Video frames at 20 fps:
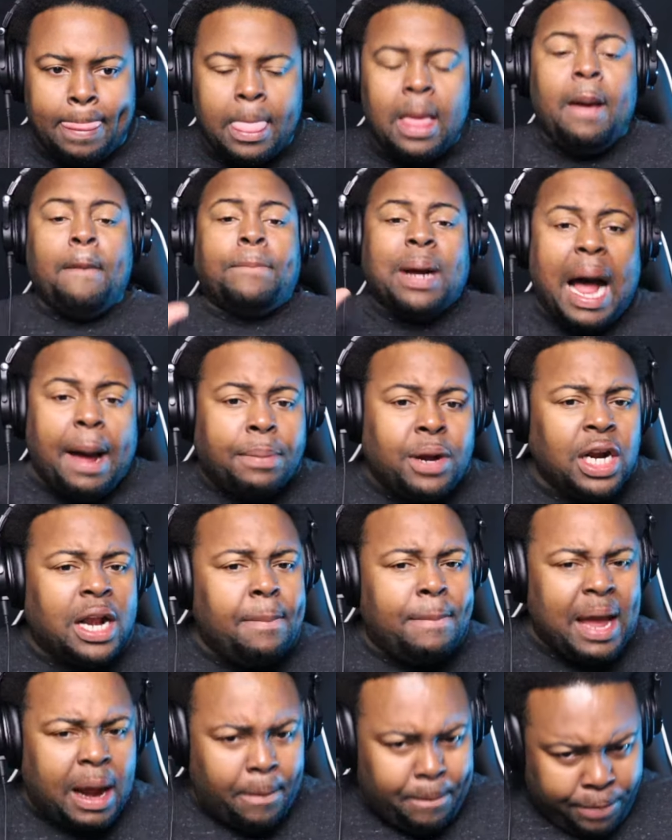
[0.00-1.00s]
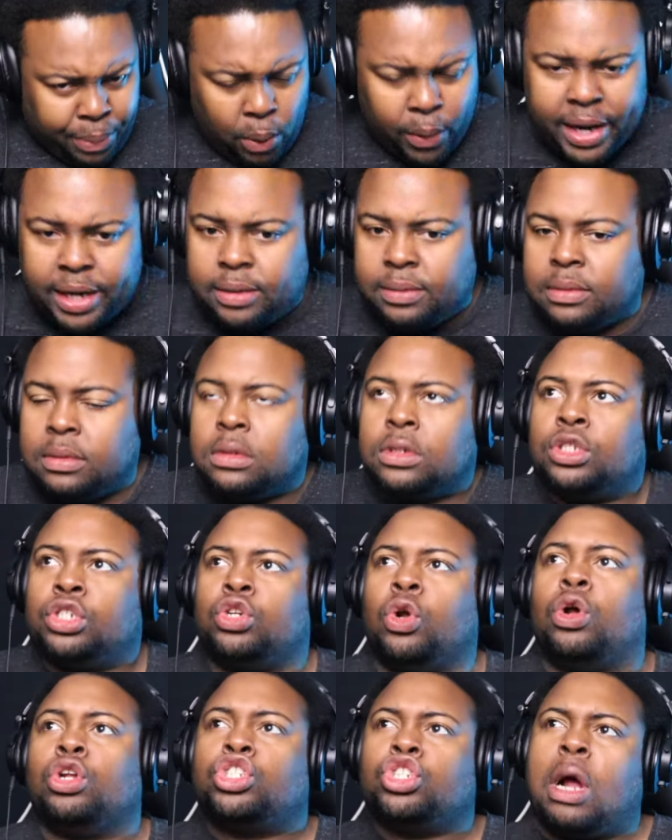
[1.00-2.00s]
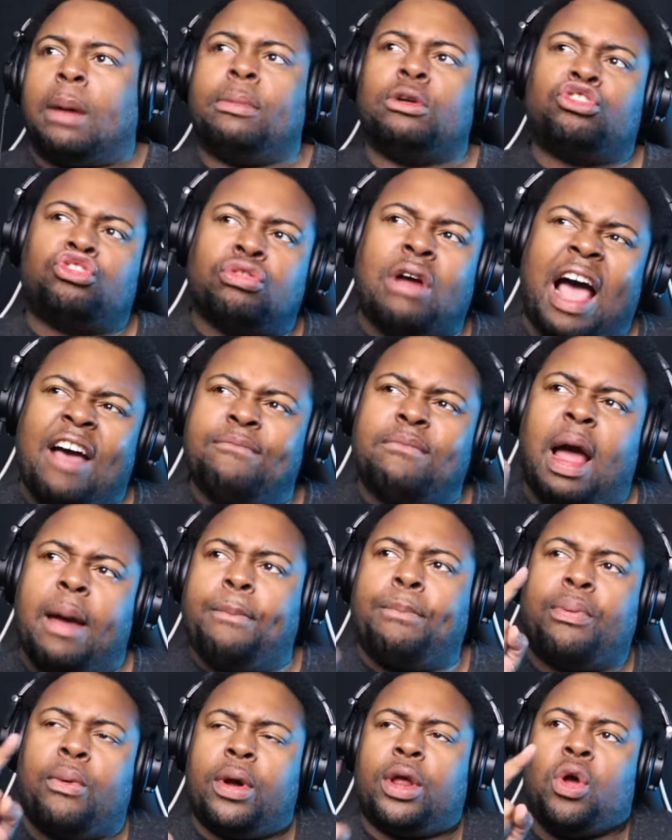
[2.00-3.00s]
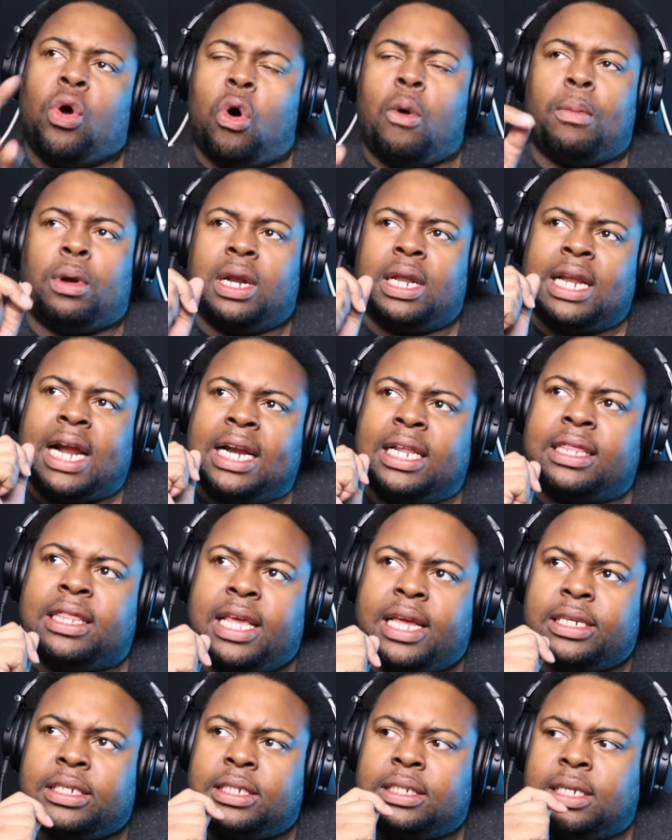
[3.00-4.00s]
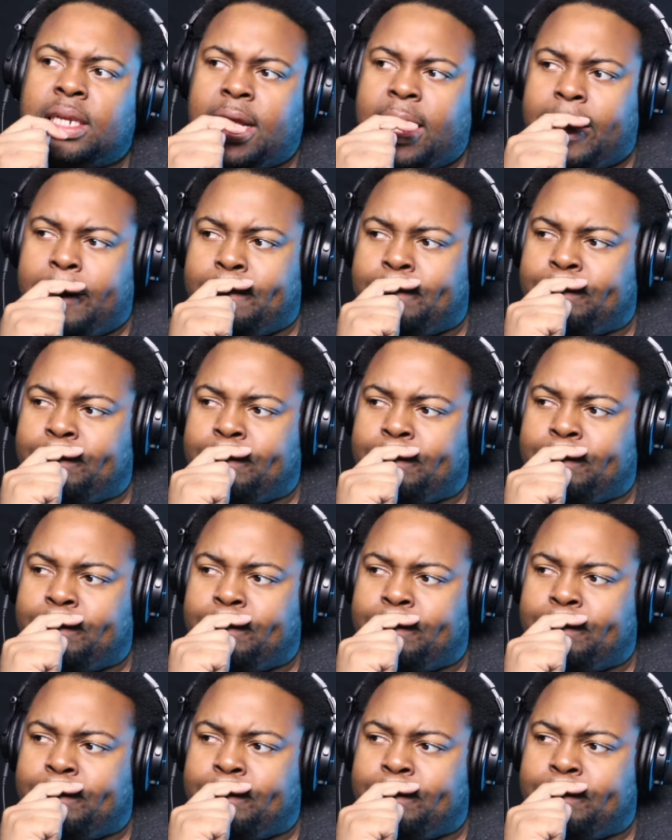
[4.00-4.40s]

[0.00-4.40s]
But I'm going to make a point. So I'm going to drive my point home on a lot of things today.